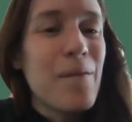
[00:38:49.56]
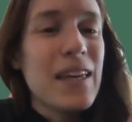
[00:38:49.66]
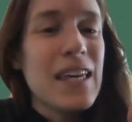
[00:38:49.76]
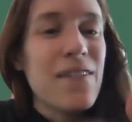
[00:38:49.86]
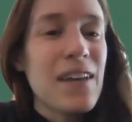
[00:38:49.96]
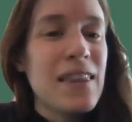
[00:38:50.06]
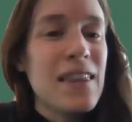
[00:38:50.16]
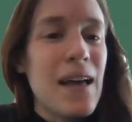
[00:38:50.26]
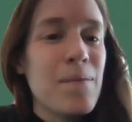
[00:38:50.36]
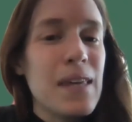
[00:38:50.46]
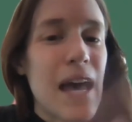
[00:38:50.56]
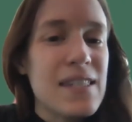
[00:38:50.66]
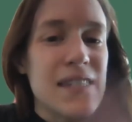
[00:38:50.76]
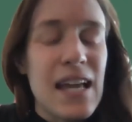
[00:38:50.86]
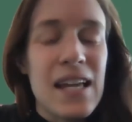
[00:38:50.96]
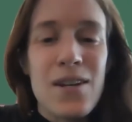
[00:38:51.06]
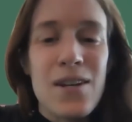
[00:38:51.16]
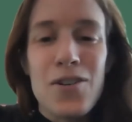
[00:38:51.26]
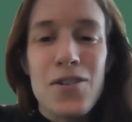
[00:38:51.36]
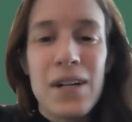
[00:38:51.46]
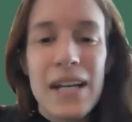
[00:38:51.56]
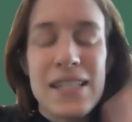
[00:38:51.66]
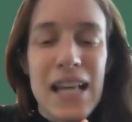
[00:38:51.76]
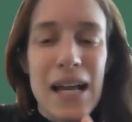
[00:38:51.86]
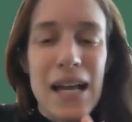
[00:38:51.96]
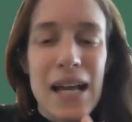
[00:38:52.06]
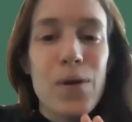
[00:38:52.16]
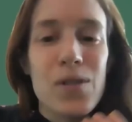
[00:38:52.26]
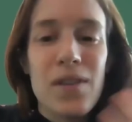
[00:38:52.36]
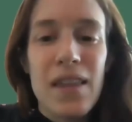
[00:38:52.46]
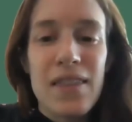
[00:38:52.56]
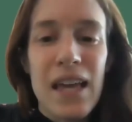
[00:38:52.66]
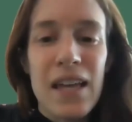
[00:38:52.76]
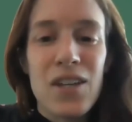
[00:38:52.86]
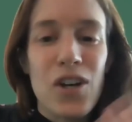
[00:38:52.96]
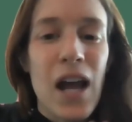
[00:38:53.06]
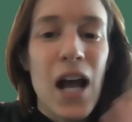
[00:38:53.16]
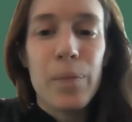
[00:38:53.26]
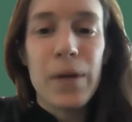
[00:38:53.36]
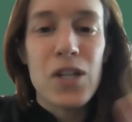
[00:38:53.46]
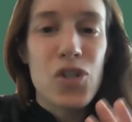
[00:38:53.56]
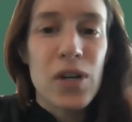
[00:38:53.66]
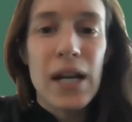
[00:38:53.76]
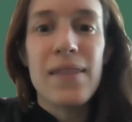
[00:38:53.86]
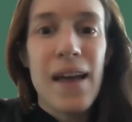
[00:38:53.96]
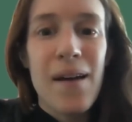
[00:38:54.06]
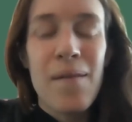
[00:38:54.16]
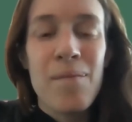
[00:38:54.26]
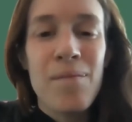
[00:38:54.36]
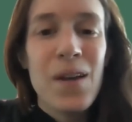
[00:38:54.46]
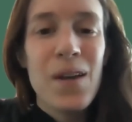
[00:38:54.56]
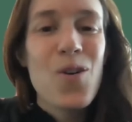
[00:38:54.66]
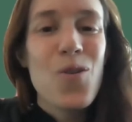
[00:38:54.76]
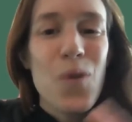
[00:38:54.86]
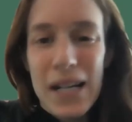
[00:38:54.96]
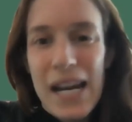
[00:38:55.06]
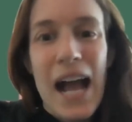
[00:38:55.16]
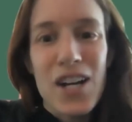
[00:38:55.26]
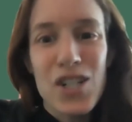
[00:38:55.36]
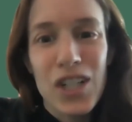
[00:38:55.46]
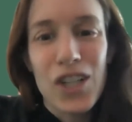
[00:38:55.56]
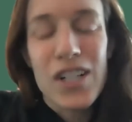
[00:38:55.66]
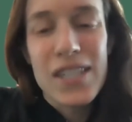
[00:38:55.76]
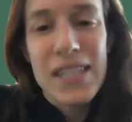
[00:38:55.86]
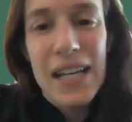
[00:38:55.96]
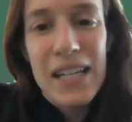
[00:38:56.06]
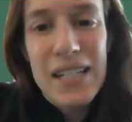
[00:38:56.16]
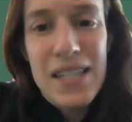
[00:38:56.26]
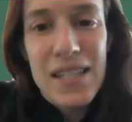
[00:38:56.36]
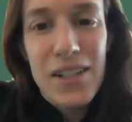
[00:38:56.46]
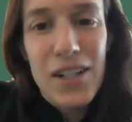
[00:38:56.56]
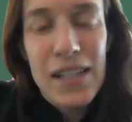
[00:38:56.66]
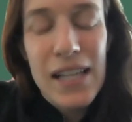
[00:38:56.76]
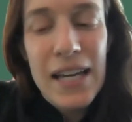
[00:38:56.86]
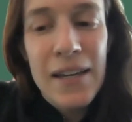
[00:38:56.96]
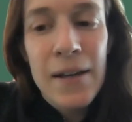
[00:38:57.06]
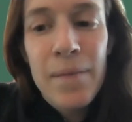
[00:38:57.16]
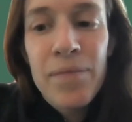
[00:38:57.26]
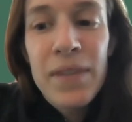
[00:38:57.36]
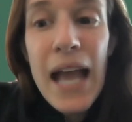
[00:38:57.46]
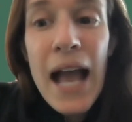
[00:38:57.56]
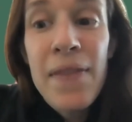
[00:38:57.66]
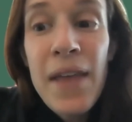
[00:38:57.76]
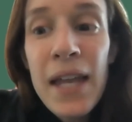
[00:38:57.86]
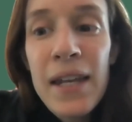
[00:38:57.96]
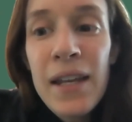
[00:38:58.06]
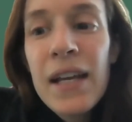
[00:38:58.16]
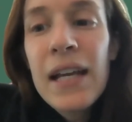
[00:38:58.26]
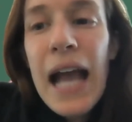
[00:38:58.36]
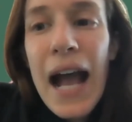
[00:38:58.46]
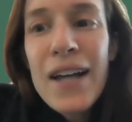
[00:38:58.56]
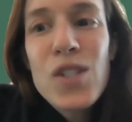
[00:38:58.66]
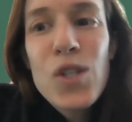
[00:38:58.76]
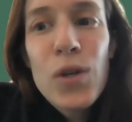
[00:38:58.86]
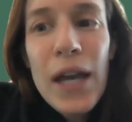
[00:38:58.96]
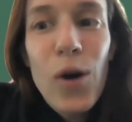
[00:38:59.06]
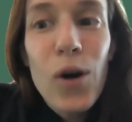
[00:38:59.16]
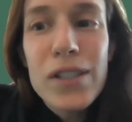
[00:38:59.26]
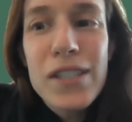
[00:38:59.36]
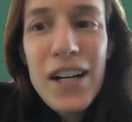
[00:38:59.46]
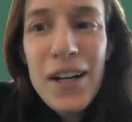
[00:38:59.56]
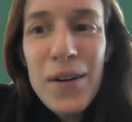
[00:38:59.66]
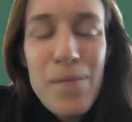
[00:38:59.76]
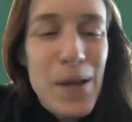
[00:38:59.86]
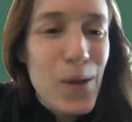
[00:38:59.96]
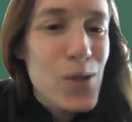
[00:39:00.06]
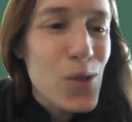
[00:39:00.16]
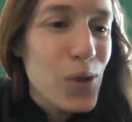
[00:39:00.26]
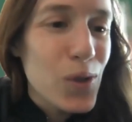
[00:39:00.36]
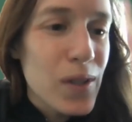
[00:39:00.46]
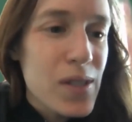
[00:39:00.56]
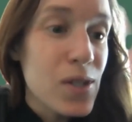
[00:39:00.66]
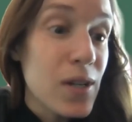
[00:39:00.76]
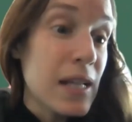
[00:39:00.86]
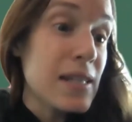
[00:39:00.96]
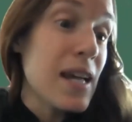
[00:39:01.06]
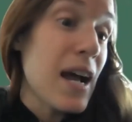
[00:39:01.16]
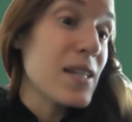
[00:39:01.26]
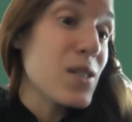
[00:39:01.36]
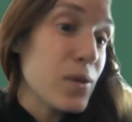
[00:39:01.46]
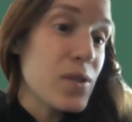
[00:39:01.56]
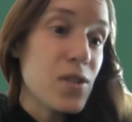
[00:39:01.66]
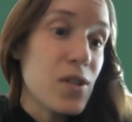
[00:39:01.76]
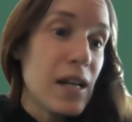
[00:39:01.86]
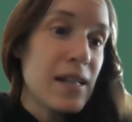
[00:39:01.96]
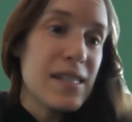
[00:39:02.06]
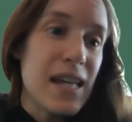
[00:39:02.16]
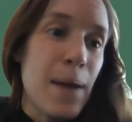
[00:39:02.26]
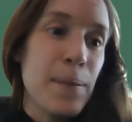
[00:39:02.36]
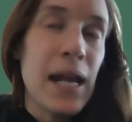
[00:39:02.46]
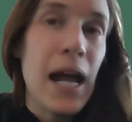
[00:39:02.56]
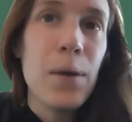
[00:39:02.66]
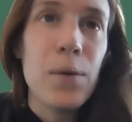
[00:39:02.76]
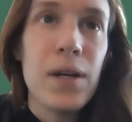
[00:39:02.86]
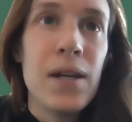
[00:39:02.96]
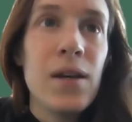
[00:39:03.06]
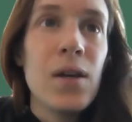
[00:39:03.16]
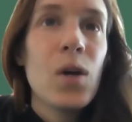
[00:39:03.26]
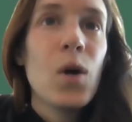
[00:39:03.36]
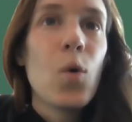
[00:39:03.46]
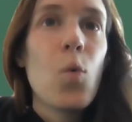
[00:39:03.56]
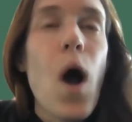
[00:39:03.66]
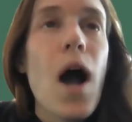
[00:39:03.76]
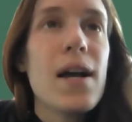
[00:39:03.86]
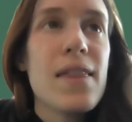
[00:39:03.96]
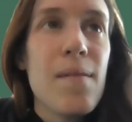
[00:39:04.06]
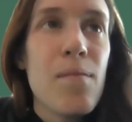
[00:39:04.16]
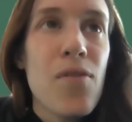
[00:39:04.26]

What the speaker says: giving them yes and no examples so that then you're helping train them what it actually looks like and doesn't look like. And then as you get older, middle school students, high school students, I mean, I would walk them